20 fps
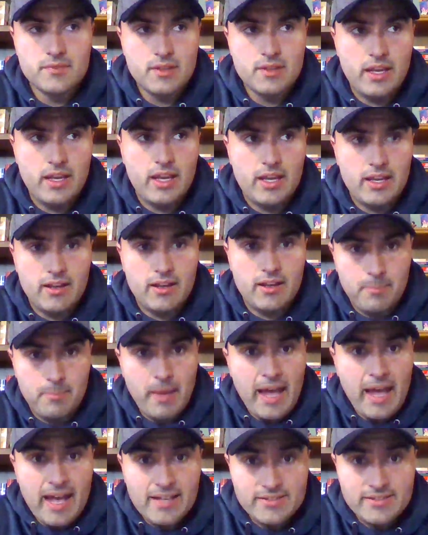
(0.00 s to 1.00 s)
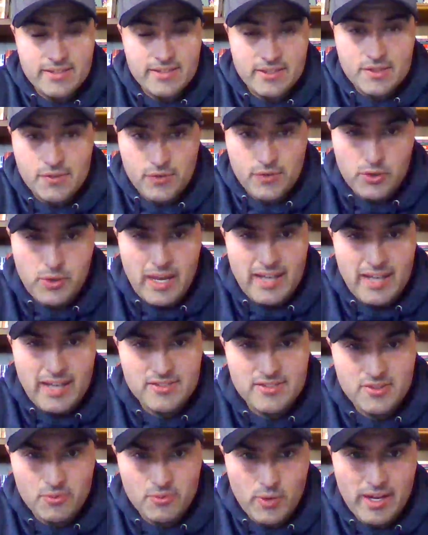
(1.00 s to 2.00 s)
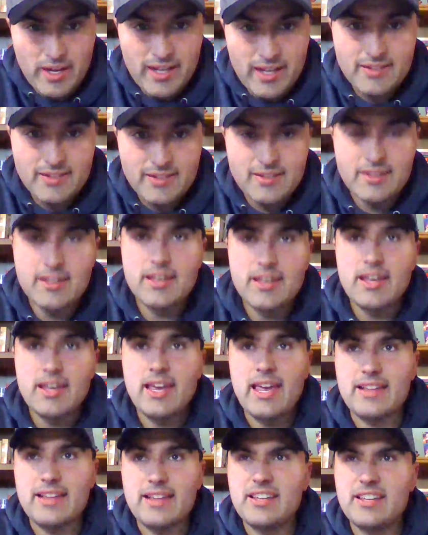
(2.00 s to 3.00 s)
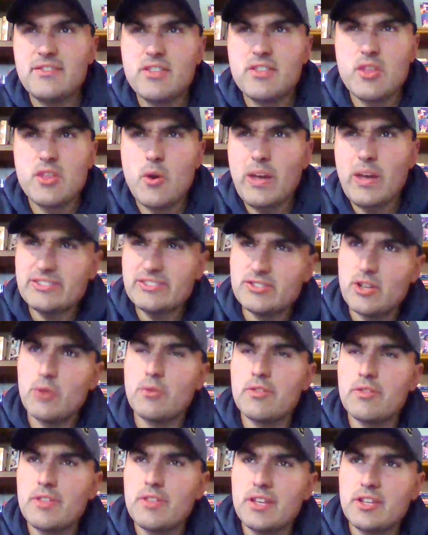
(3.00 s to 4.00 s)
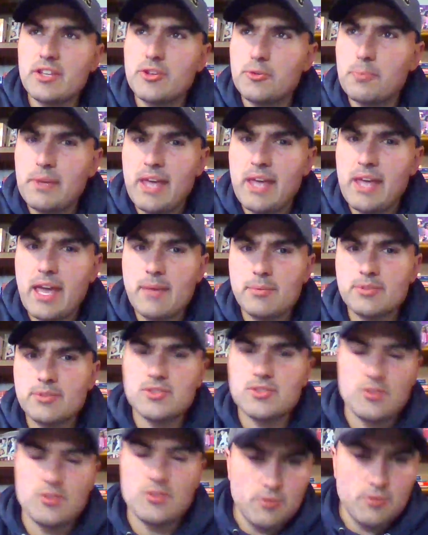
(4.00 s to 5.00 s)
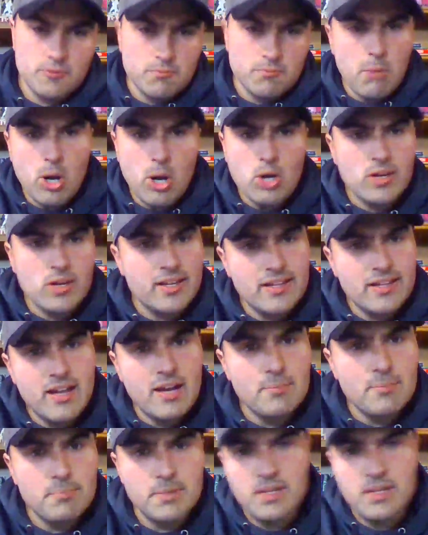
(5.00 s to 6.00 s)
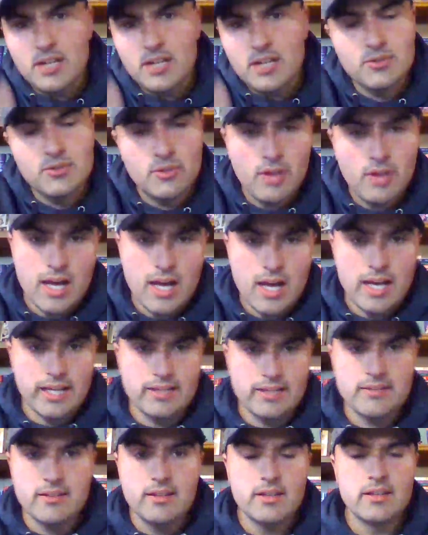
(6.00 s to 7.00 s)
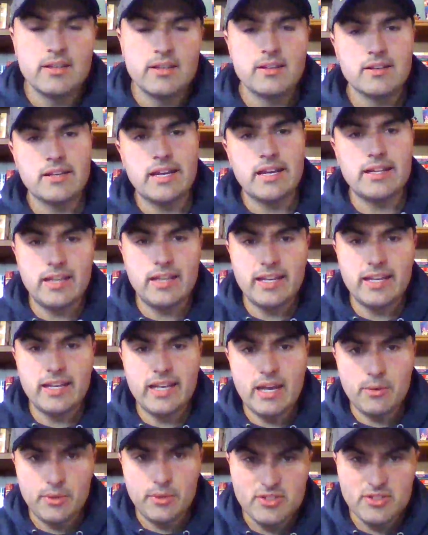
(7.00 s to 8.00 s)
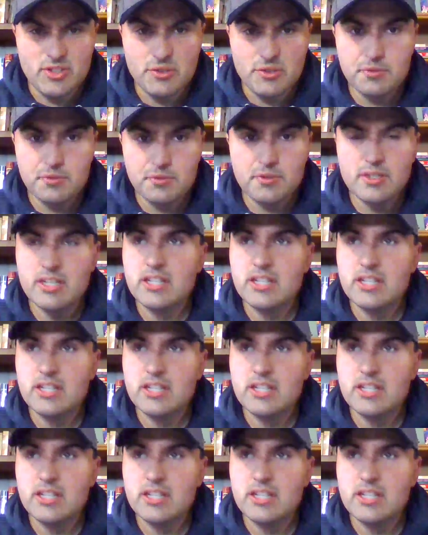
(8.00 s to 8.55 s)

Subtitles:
a passage for you guys to read. And even though I don't think you'll be able to mark it up and underline, kind of like how we do,